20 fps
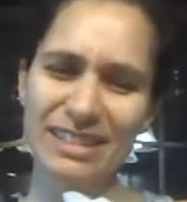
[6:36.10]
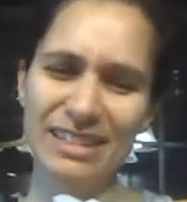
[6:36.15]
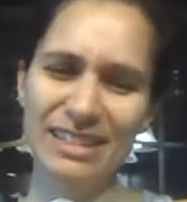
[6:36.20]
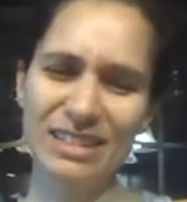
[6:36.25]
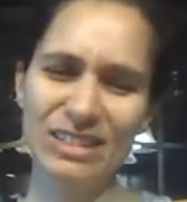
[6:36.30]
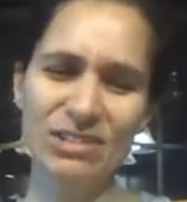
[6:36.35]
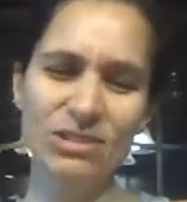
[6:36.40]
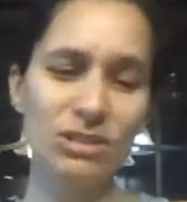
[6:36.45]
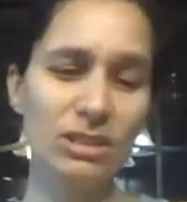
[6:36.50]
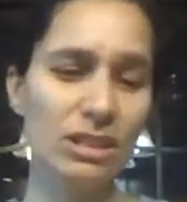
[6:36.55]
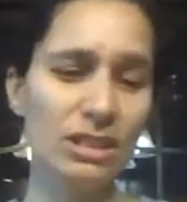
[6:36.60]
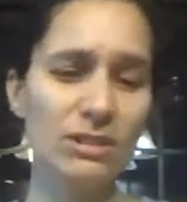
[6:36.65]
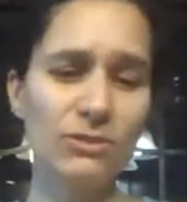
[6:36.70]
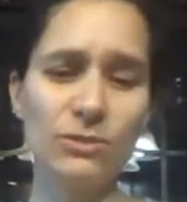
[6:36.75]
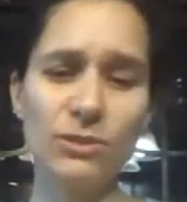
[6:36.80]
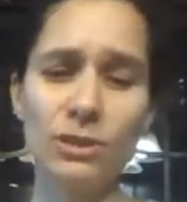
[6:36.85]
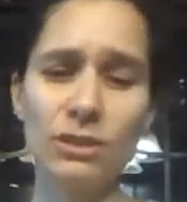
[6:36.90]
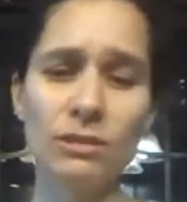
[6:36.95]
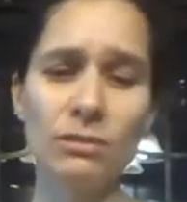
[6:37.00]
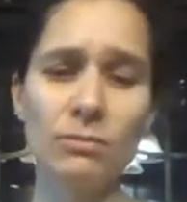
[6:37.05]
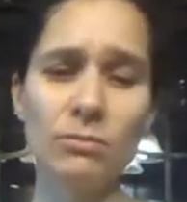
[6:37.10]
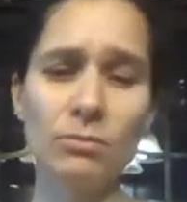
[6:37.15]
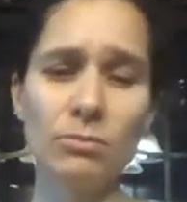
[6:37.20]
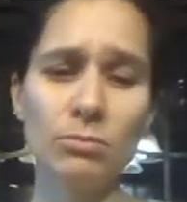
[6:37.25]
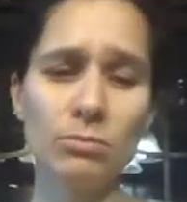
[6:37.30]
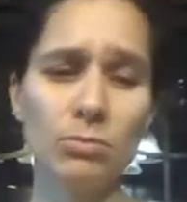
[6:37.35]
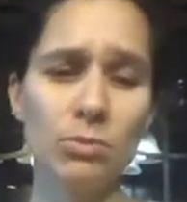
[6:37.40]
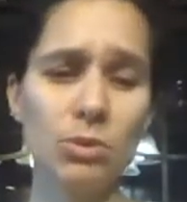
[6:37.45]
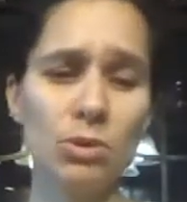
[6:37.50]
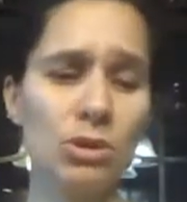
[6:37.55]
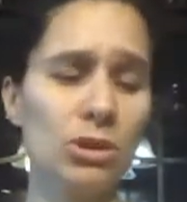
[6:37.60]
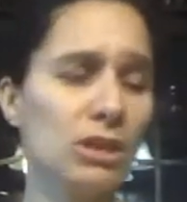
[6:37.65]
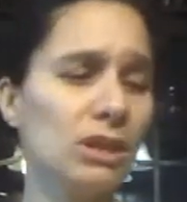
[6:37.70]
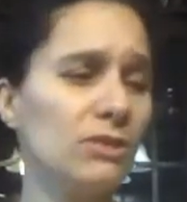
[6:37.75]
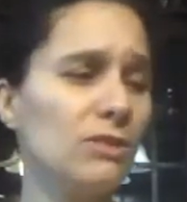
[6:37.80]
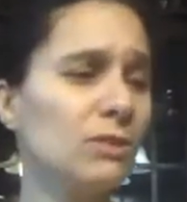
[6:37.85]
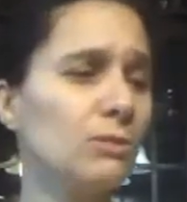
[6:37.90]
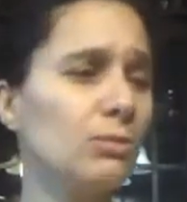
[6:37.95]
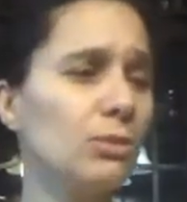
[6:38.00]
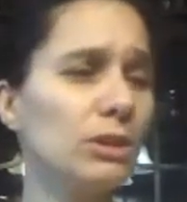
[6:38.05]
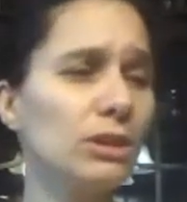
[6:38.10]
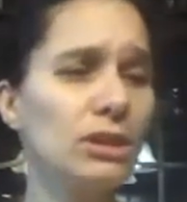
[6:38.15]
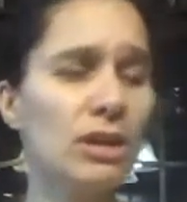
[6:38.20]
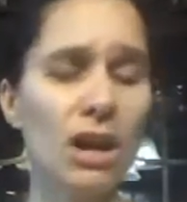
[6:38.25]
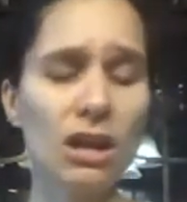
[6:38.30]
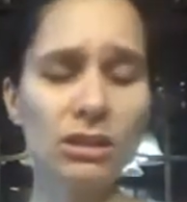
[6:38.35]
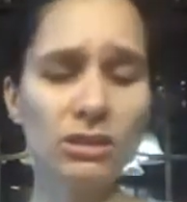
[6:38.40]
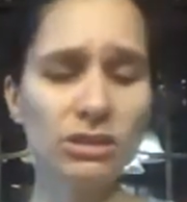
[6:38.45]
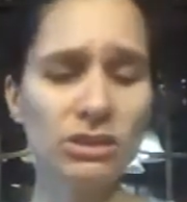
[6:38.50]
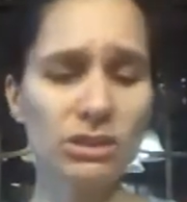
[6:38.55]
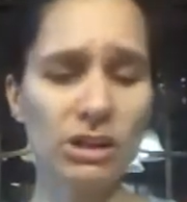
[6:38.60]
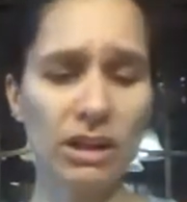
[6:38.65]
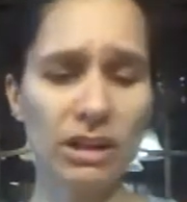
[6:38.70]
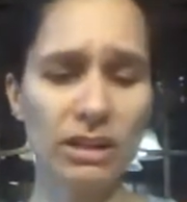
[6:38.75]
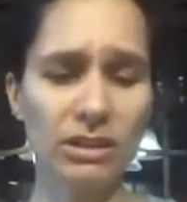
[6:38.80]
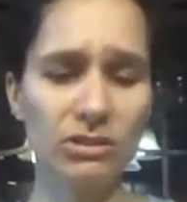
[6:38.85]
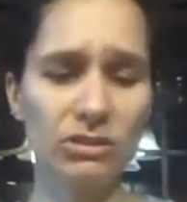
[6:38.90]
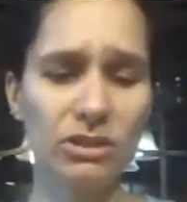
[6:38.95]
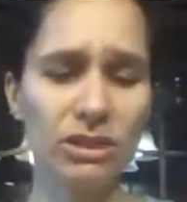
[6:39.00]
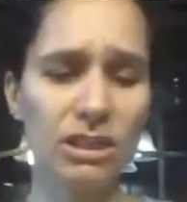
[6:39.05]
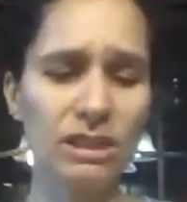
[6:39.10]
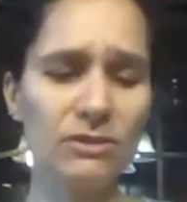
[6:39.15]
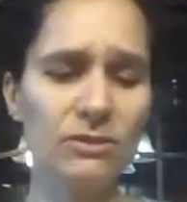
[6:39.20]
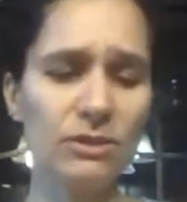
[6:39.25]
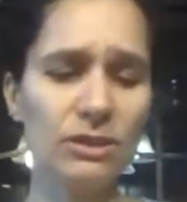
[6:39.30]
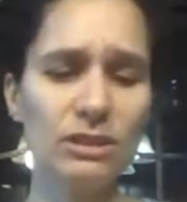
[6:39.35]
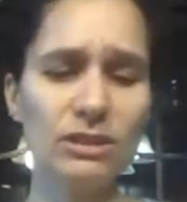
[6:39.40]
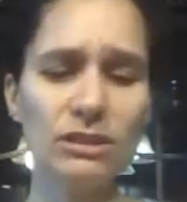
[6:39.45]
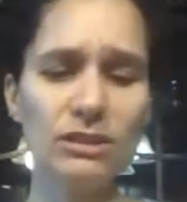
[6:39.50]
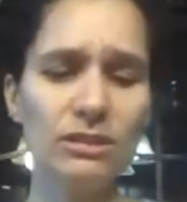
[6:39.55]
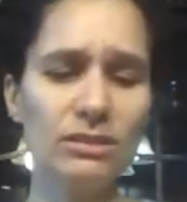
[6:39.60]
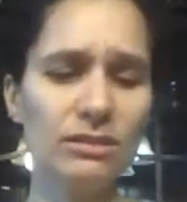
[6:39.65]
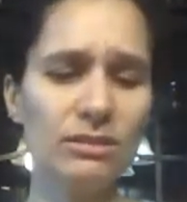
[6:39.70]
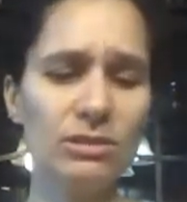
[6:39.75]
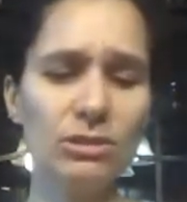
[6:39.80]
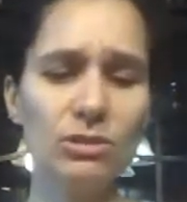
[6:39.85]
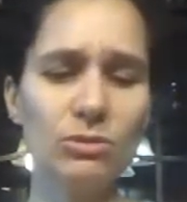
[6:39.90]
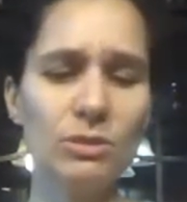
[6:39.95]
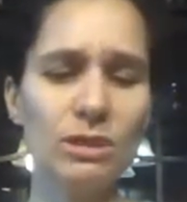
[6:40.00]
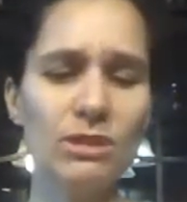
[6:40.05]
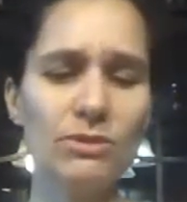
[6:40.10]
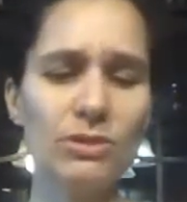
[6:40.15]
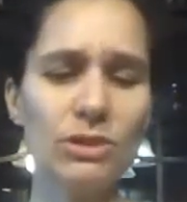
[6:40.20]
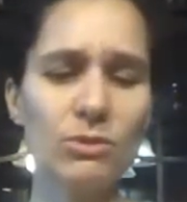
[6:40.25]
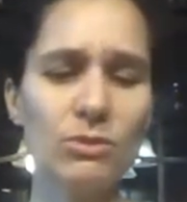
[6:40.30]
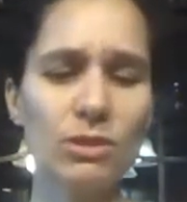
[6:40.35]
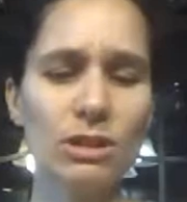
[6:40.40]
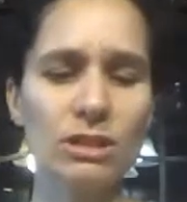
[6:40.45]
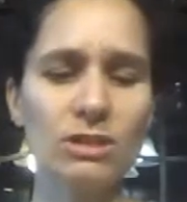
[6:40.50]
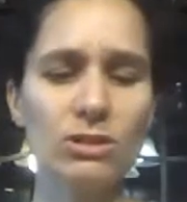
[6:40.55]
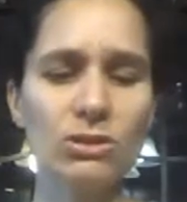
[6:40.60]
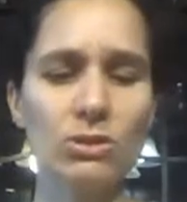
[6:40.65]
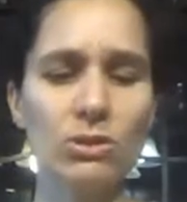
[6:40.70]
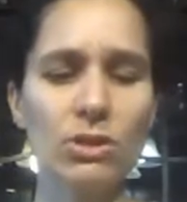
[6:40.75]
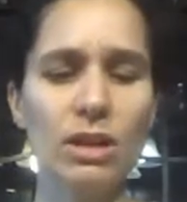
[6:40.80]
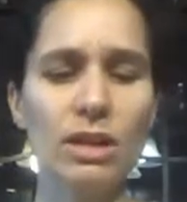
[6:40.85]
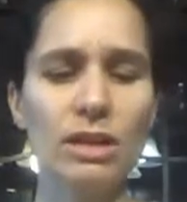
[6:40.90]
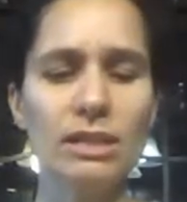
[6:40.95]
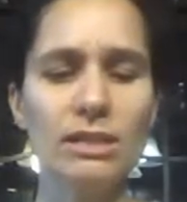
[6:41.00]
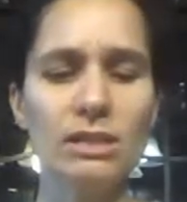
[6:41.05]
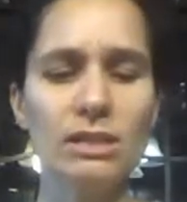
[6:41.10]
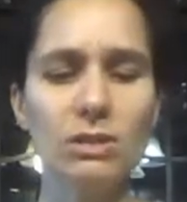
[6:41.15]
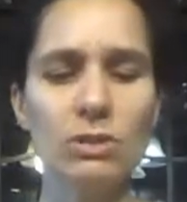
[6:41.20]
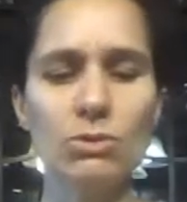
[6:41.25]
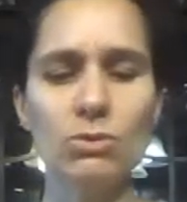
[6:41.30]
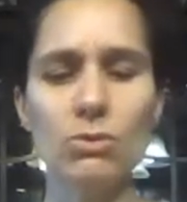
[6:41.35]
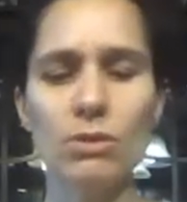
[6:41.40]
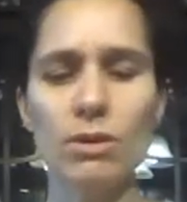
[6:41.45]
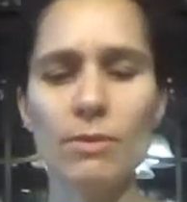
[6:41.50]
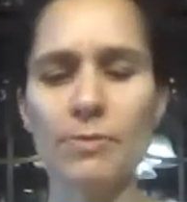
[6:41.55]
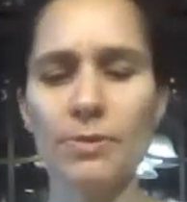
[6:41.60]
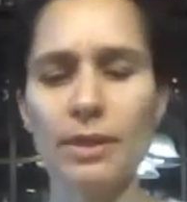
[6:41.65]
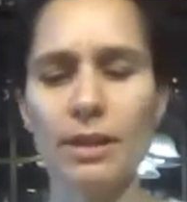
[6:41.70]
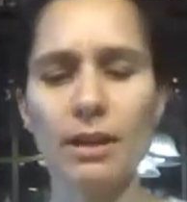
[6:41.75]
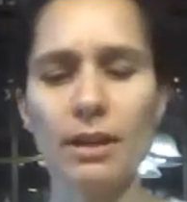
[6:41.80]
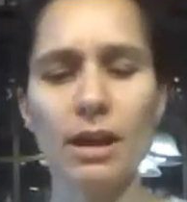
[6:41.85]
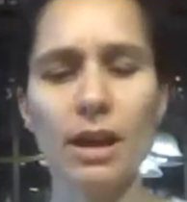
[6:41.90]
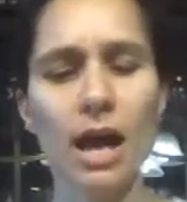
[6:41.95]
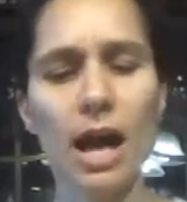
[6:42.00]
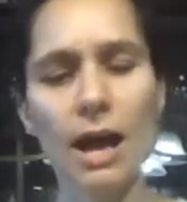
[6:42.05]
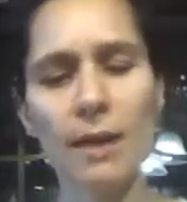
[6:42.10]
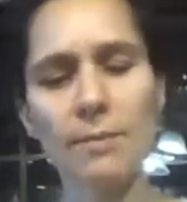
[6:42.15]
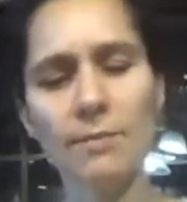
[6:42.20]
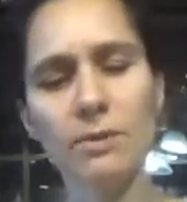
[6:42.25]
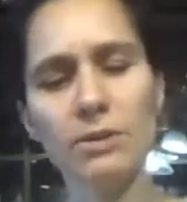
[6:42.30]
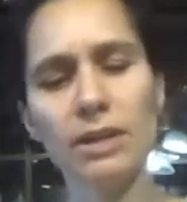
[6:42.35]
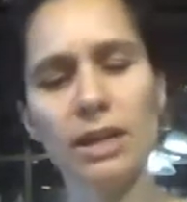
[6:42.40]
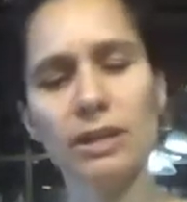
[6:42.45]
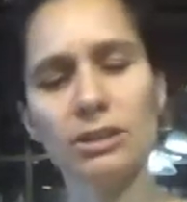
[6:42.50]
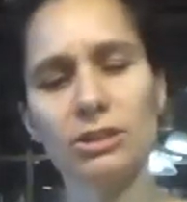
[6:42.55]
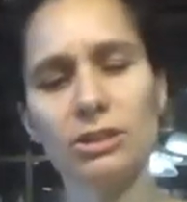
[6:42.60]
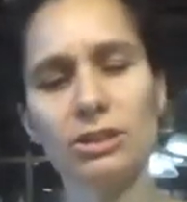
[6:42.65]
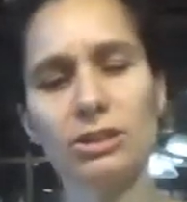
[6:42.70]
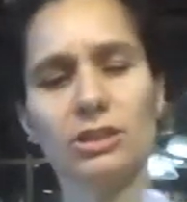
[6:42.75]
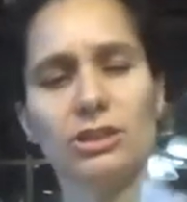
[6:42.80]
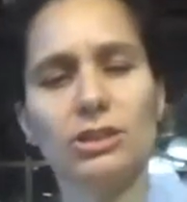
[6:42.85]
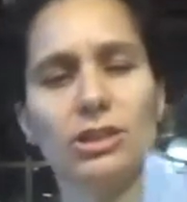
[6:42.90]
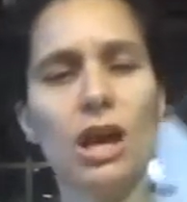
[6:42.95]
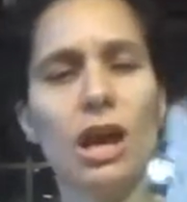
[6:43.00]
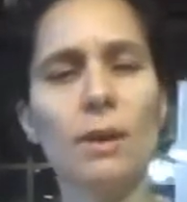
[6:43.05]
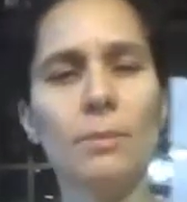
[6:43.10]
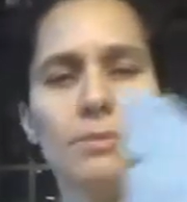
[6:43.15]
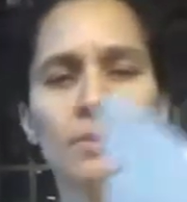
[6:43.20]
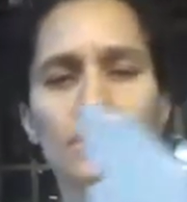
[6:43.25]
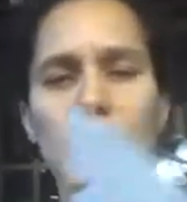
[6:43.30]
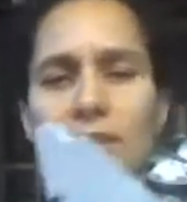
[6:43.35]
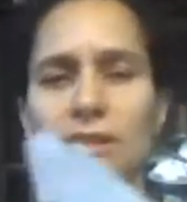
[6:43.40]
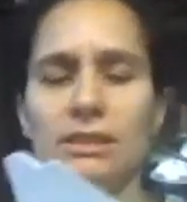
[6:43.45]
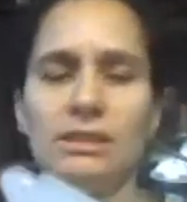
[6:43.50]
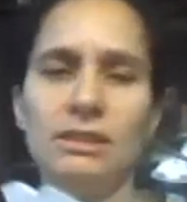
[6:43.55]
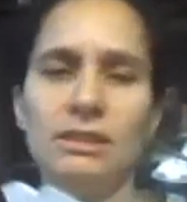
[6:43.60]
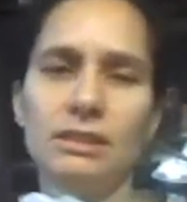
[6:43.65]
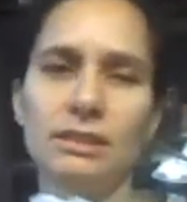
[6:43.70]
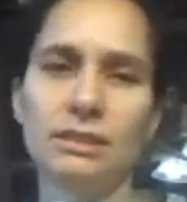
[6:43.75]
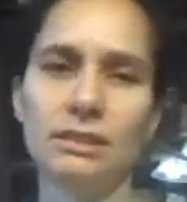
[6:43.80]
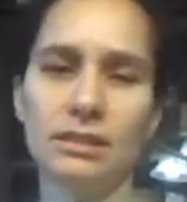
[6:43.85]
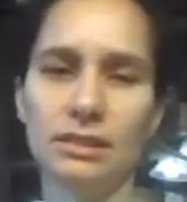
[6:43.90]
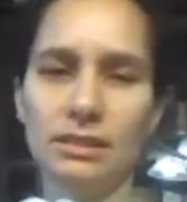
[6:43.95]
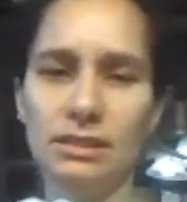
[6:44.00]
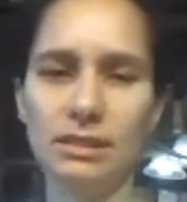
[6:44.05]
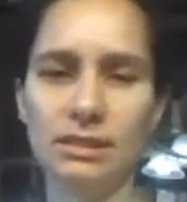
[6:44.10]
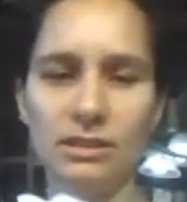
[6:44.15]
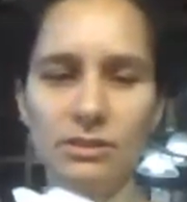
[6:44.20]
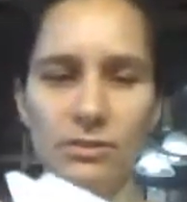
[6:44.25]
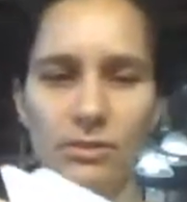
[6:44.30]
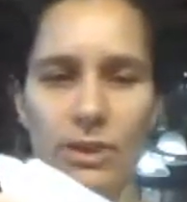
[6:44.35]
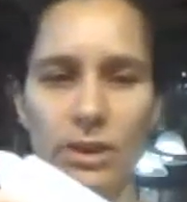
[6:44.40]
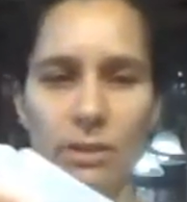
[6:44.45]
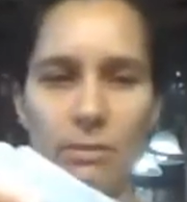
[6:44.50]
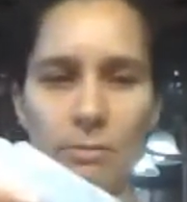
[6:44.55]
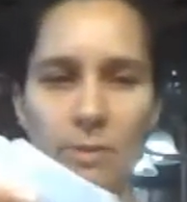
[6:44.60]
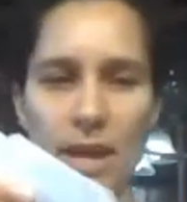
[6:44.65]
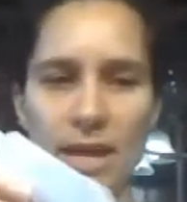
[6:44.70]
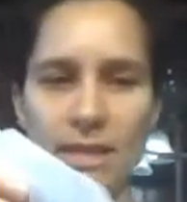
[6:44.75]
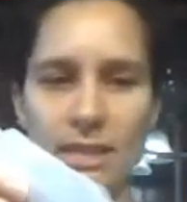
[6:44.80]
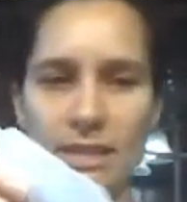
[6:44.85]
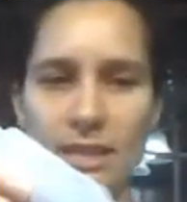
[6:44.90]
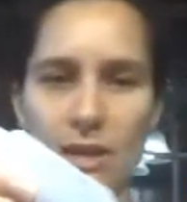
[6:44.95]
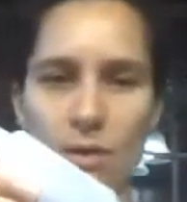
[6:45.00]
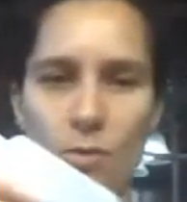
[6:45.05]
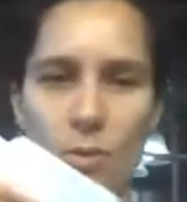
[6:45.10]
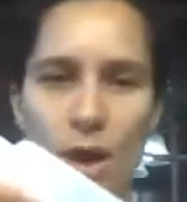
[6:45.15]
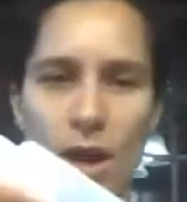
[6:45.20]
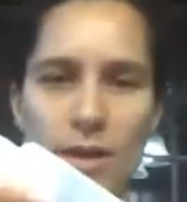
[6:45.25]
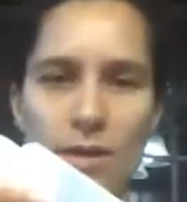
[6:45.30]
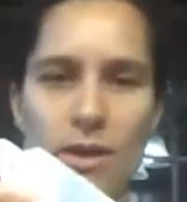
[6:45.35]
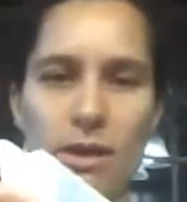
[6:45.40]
You can even put colors on it. You can even do whatever you want to do. So I'm going to actually stop. This is a very basic one.